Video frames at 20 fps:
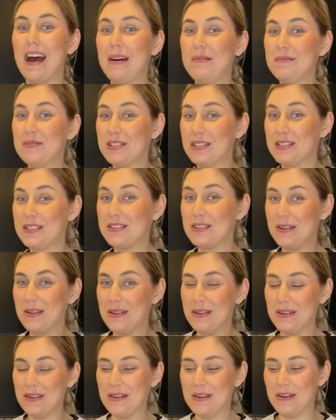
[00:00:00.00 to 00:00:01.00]
just so
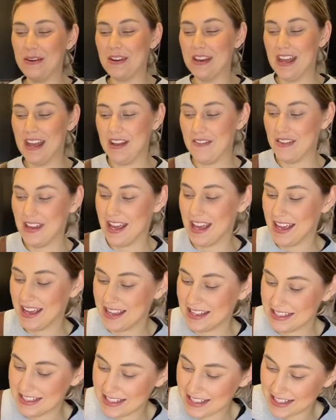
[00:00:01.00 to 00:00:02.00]
you're not
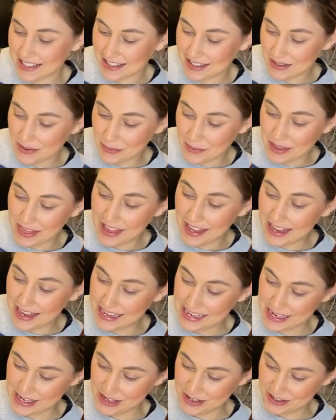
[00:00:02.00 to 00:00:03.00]
heavy-handing with
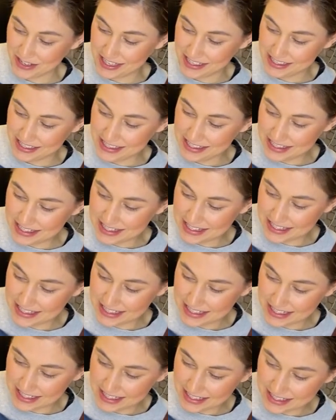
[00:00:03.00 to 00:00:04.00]
any ingredients.
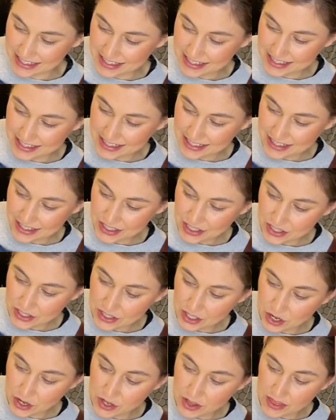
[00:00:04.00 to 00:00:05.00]

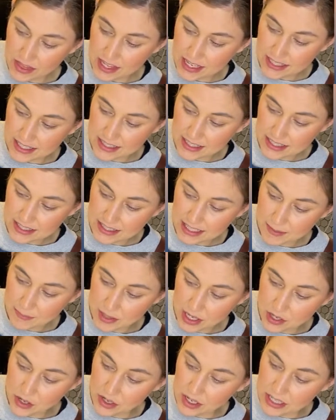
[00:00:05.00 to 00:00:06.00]
So this is a step
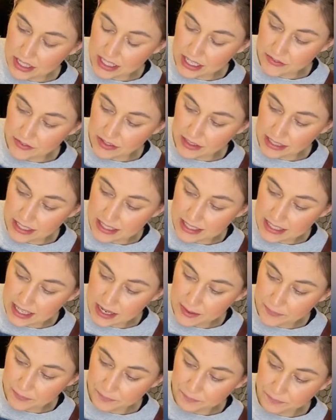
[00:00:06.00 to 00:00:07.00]
that you can definitely
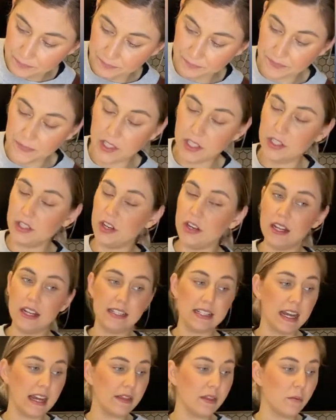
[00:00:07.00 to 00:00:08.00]
skip. You don't need
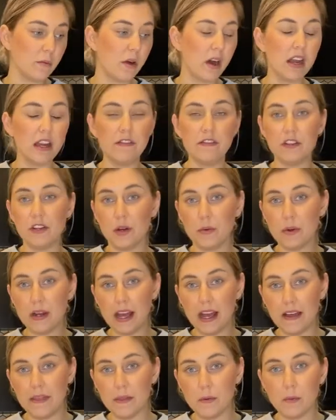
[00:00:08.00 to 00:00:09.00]
to add the wine if you don't want
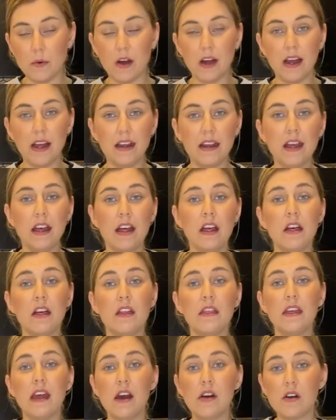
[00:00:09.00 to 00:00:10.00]
to add the wine.
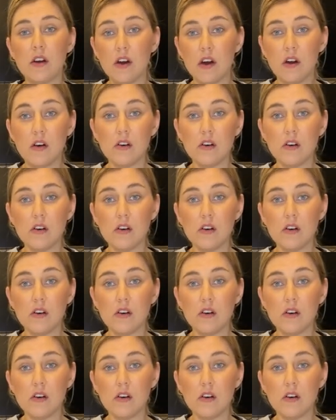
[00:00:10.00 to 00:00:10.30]
The alcohol